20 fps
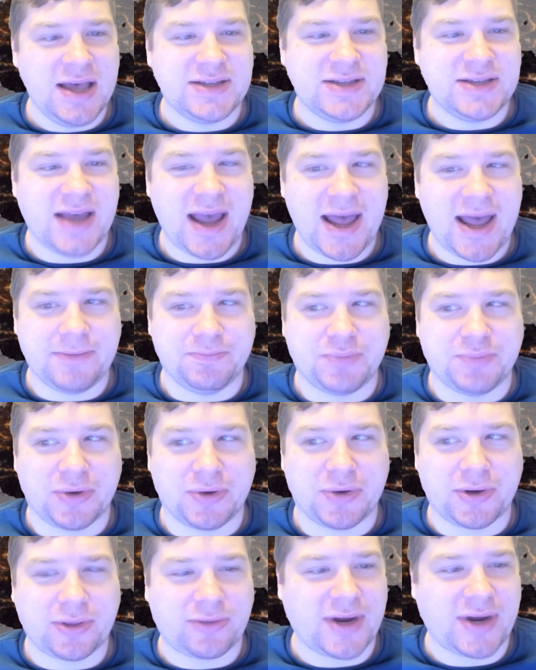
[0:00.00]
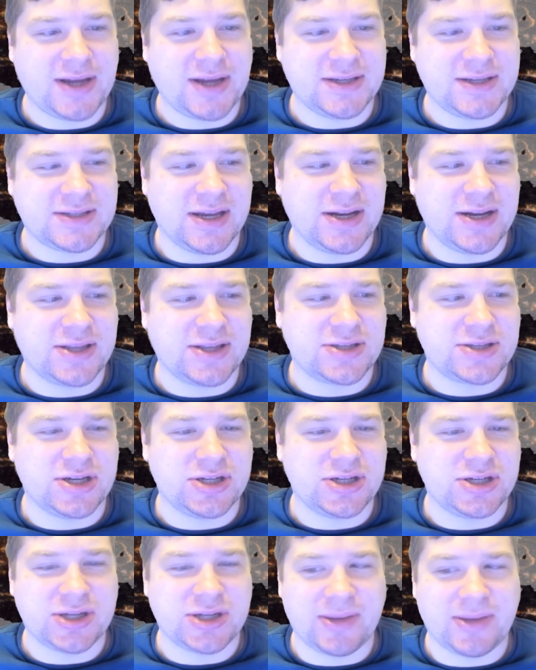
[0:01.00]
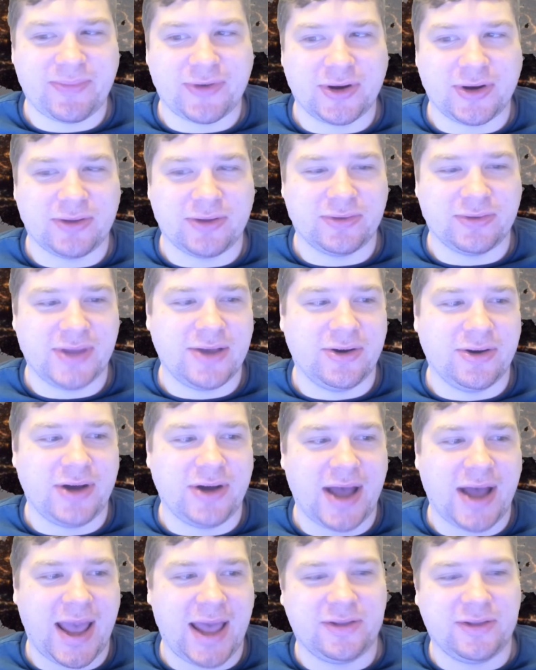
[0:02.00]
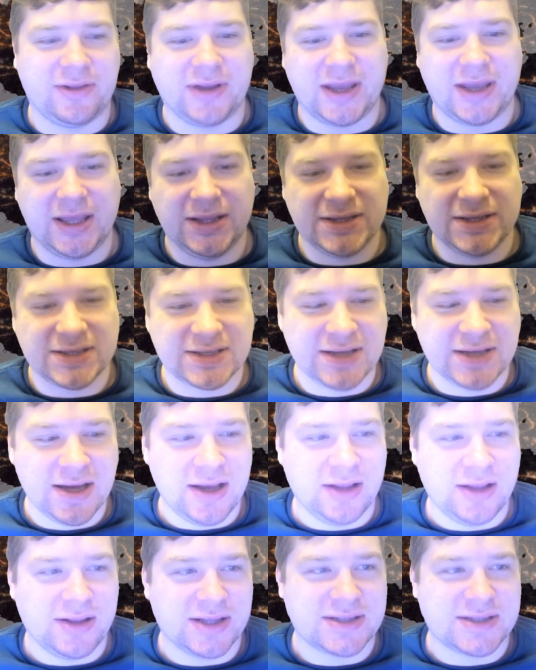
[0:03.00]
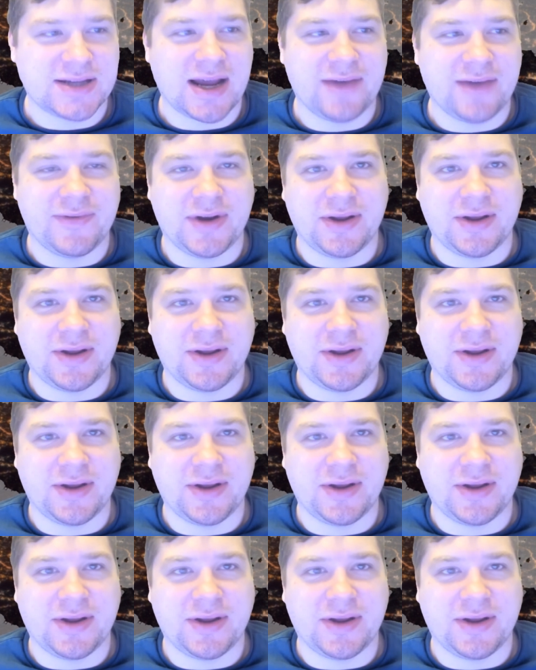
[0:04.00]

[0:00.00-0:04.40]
to end birthright citizenship for illegal aliens. Let's dive into the